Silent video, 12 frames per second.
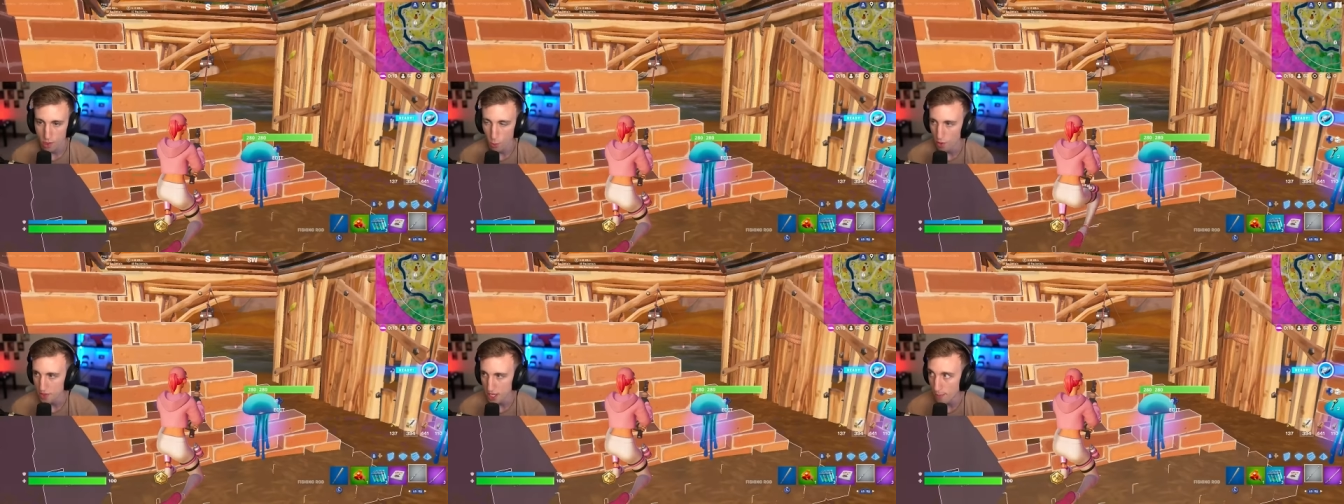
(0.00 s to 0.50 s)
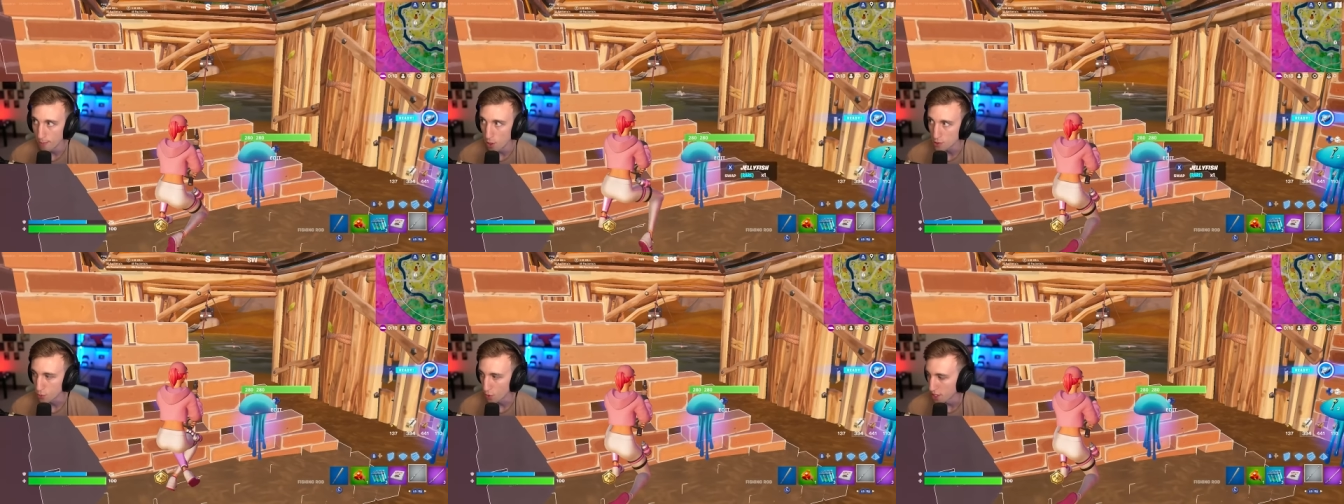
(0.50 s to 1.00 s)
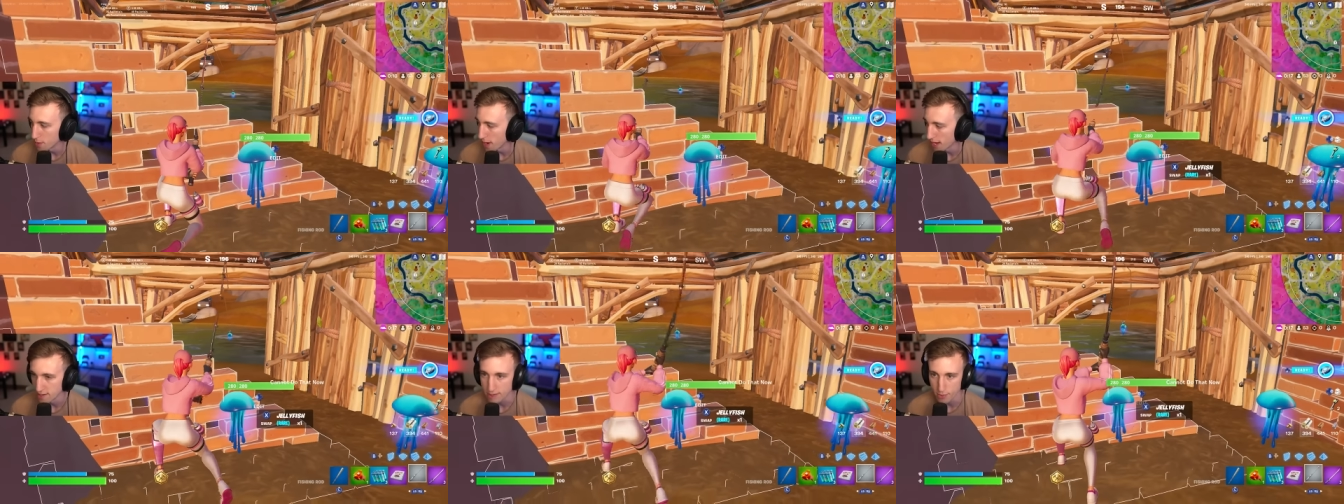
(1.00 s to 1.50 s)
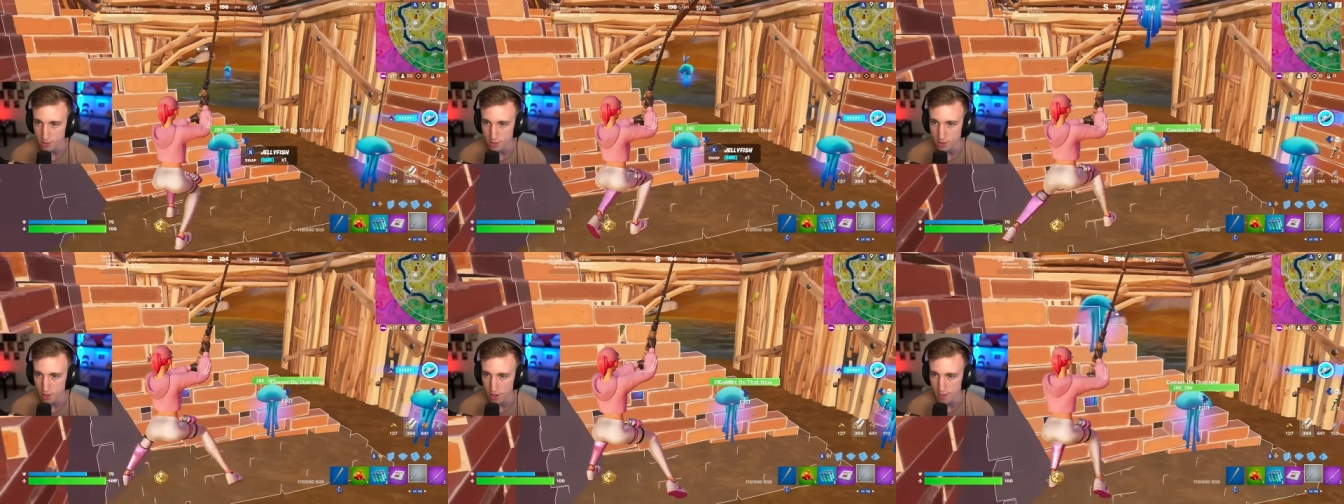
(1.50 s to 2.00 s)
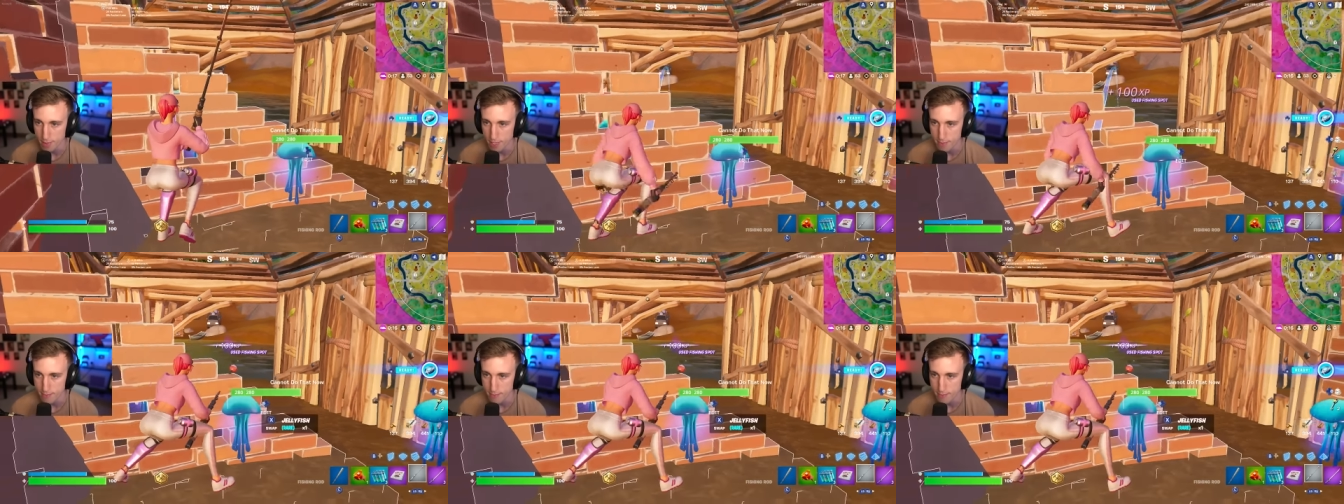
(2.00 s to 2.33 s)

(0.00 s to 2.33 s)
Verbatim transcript: The one thing I'm most worried about is that we just don't have many